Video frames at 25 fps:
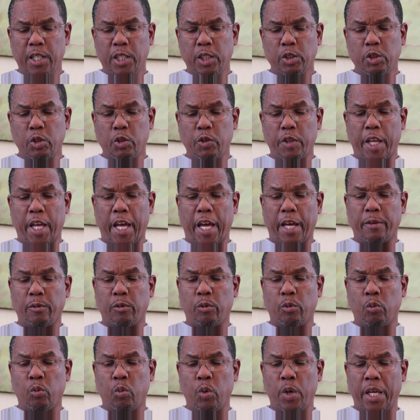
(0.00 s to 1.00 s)
so that
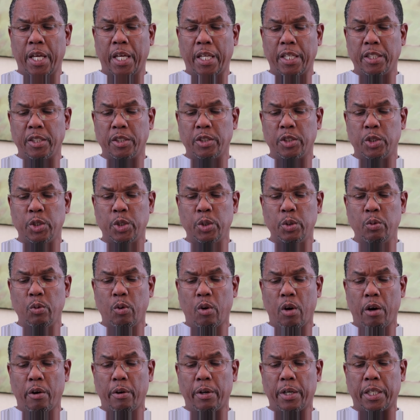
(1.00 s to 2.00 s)
when you
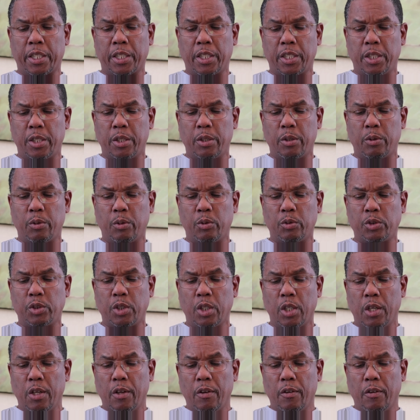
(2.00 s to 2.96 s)
are accused,